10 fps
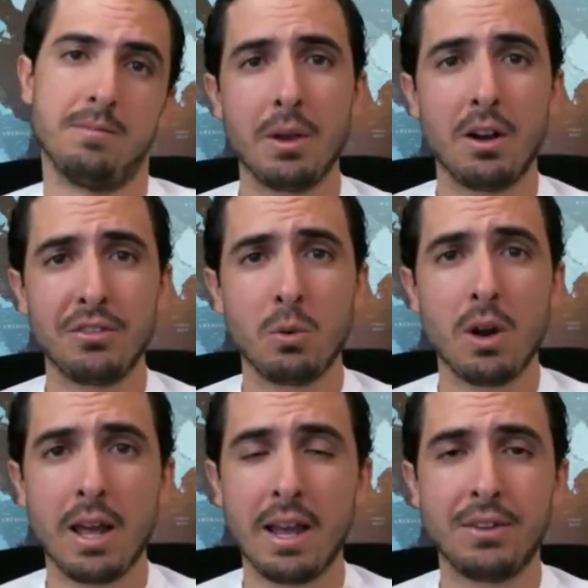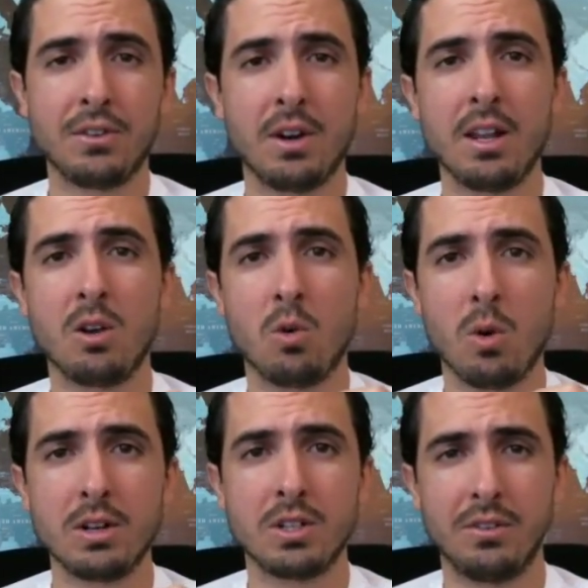We also want to answer any
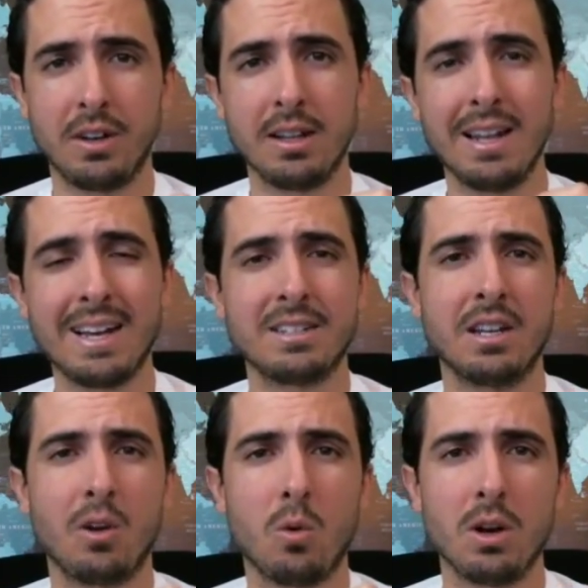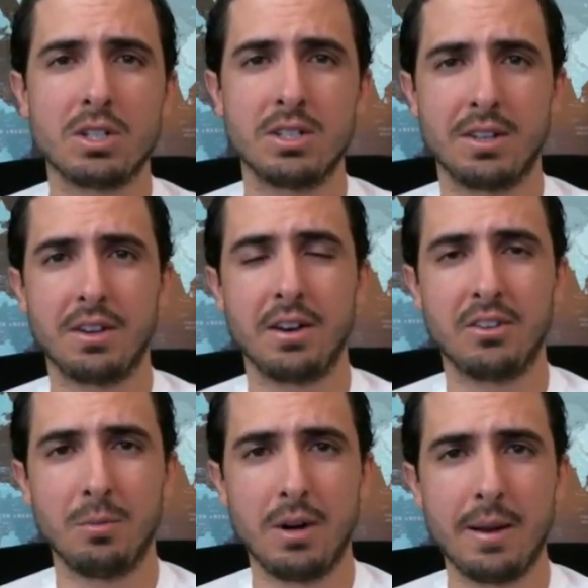questions, any lasting questions that the
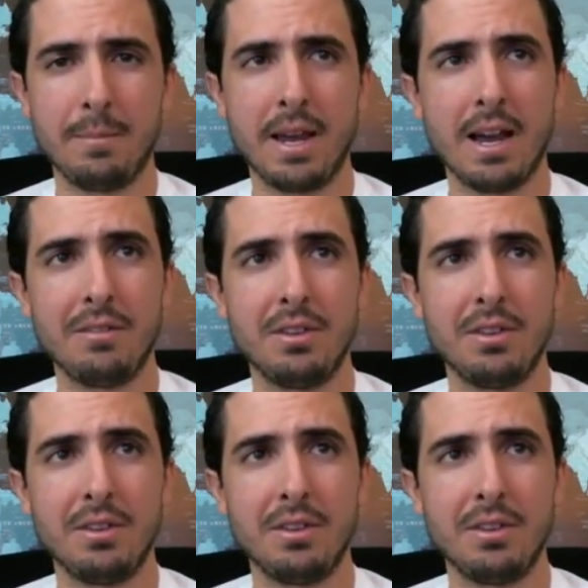customer may have,